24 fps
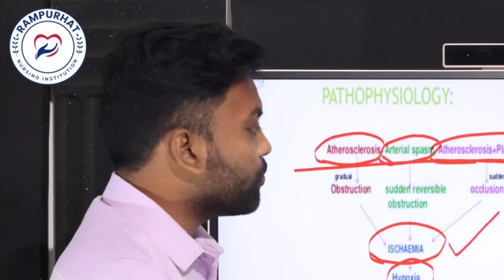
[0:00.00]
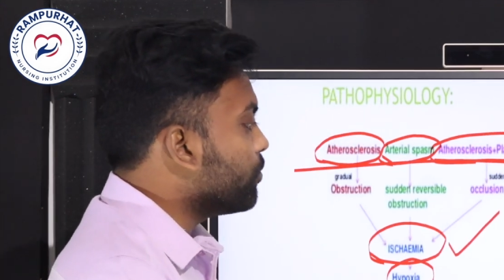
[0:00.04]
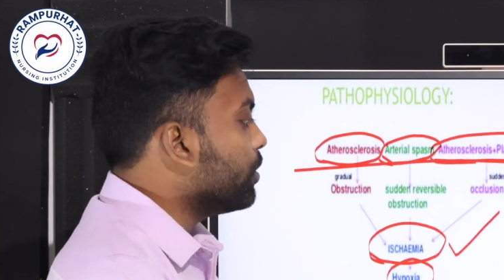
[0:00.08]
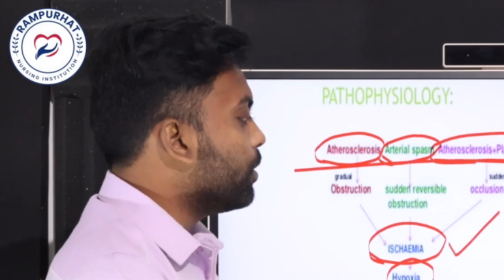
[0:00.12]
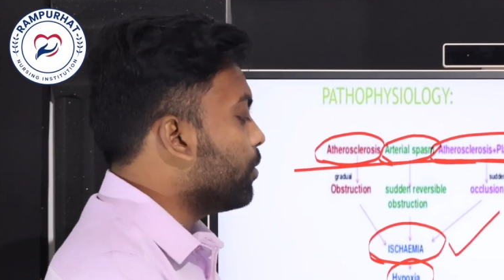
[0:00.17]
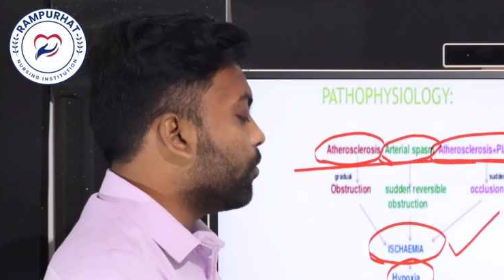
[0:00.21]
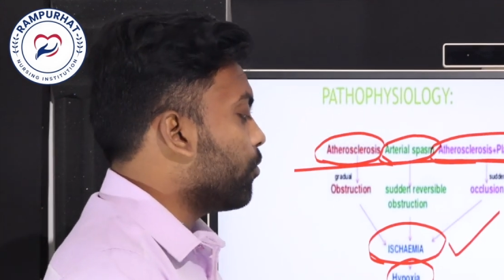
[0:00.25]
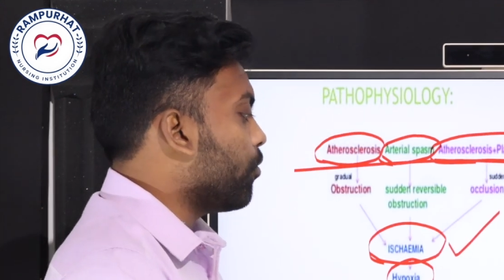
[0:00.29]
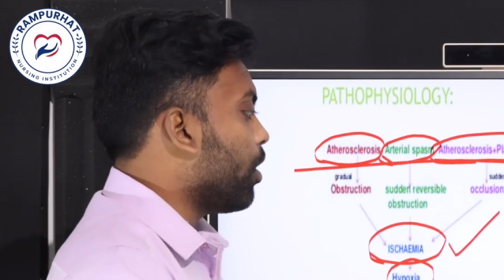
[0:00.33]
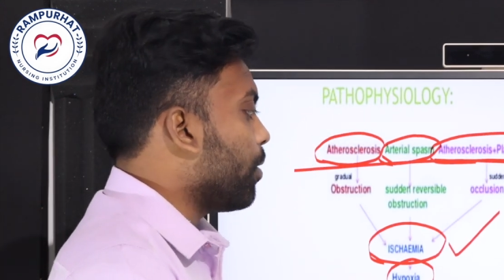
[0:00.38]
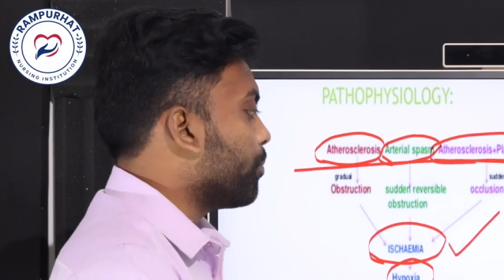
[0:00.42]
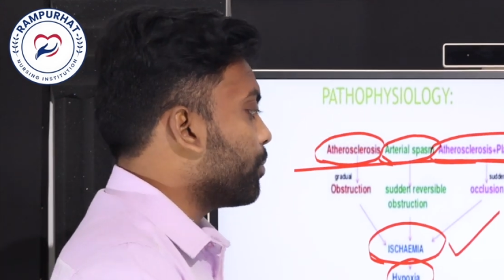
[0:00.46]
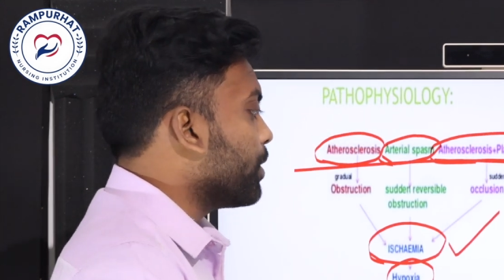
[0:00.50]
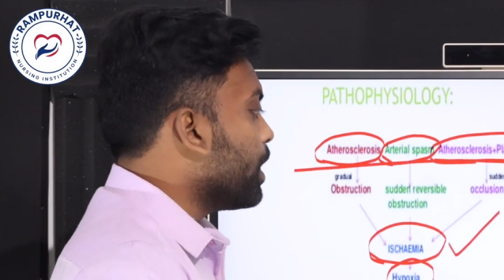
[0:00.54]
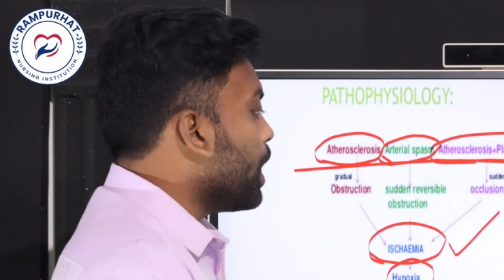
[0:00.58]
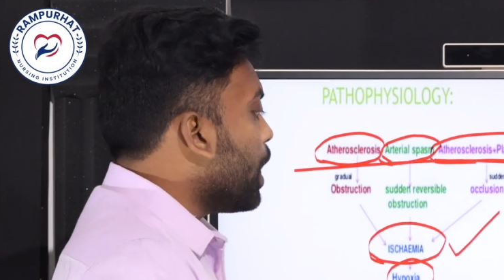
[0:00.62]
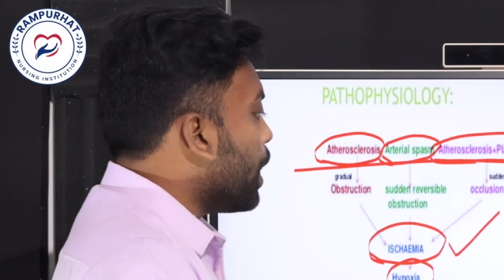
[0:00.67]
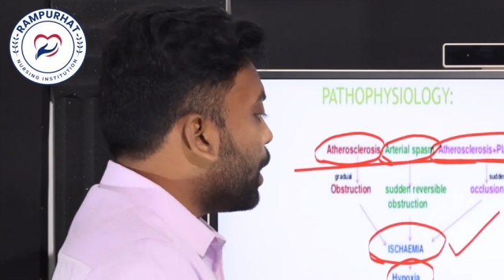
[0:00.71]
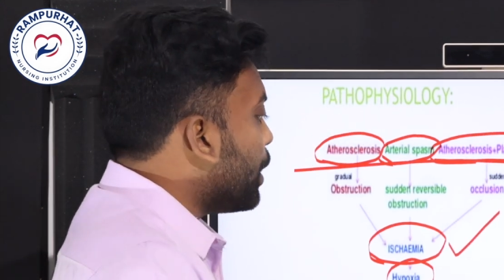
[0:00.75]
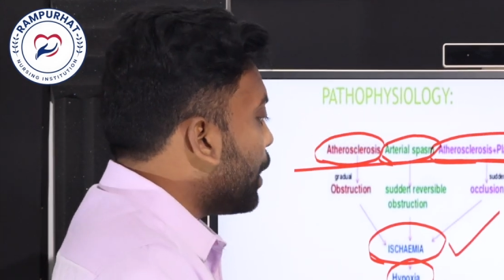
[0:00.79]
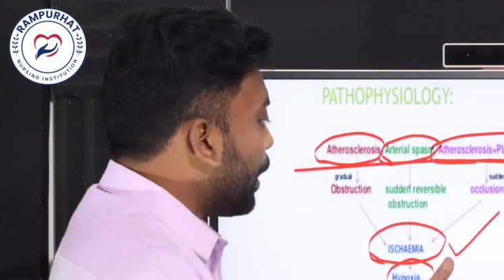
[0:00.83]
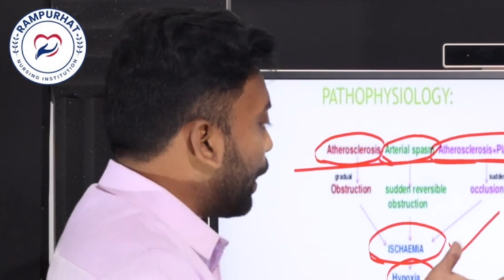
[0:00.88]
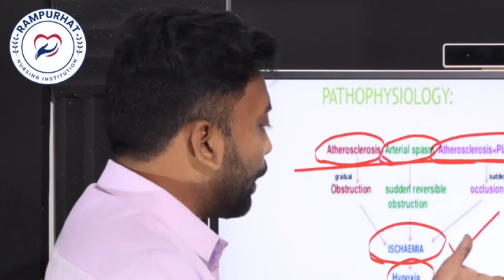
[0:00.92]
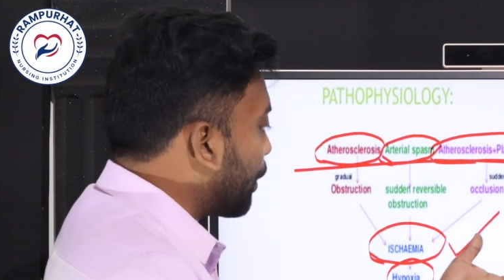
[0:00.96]
will form.
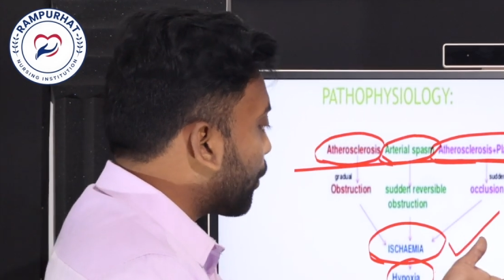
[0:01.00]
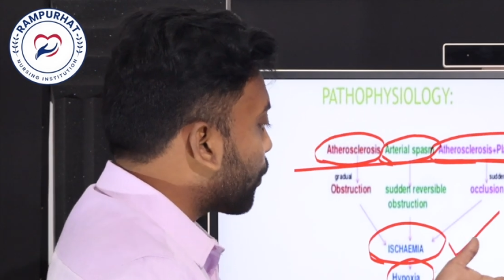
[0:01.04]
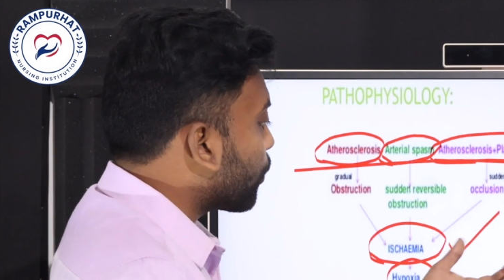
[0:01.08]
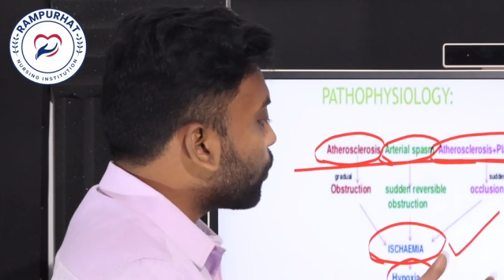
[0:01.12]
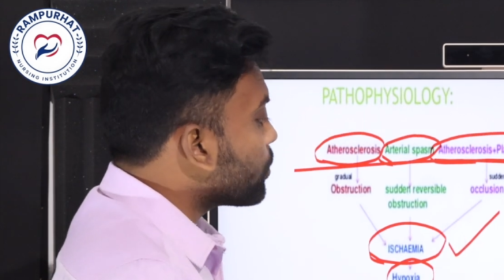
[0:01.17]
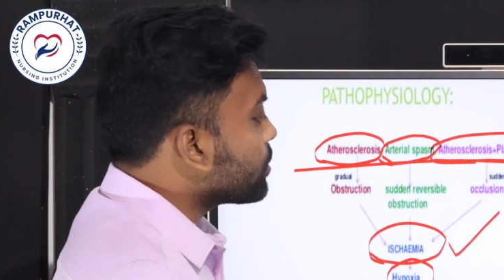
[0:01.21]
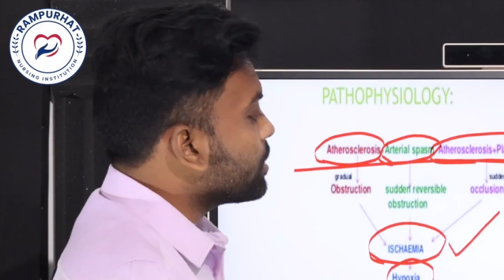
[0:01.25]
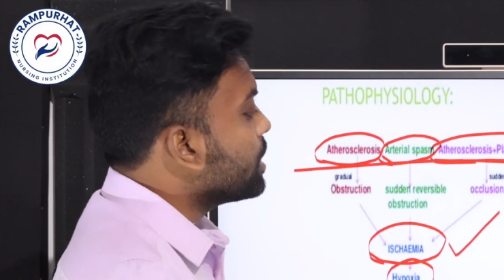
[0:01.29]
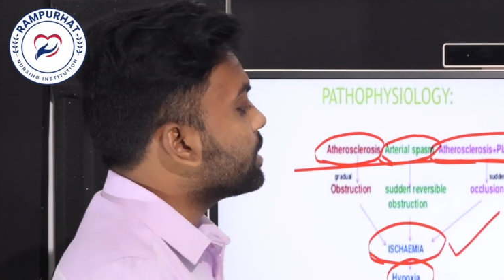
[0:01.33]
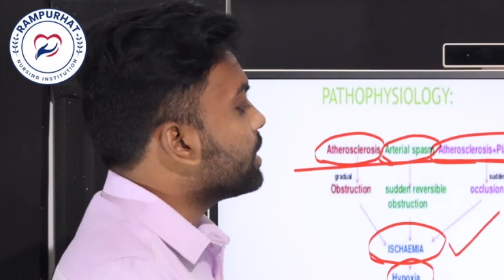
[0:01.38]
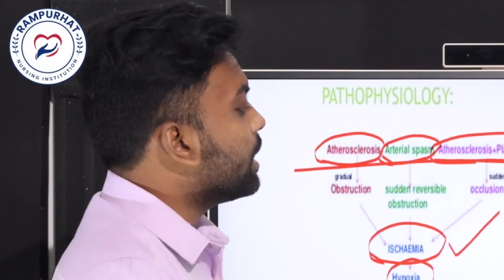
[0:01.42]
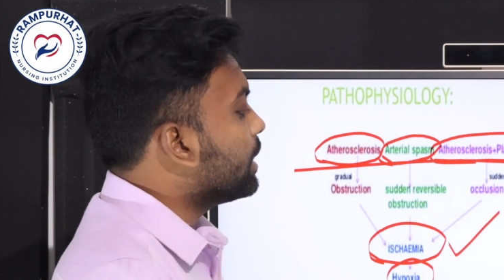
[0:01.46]
Necrosis is